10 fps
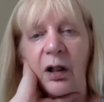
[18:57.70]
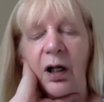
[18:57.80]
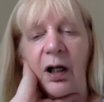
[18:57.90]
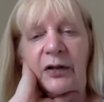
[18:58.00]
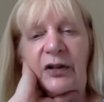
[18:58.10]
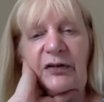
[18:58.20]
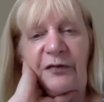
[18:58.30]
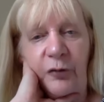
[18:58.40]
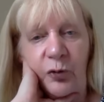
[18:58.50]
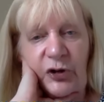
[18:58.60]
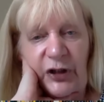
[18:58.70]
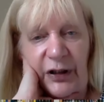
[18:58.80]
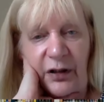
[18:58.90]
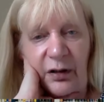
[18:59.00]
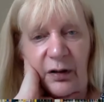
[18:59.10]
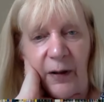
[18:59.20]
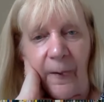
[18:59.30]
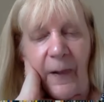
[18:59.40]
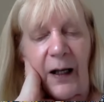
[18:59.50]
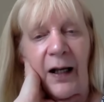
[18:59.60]
and it's 40.
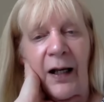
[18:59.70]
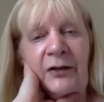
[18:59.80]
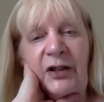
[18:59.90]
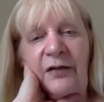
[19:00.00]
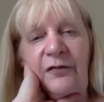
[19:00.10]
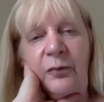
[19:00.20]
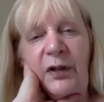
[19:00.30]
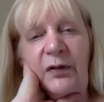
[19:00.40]
And if you mean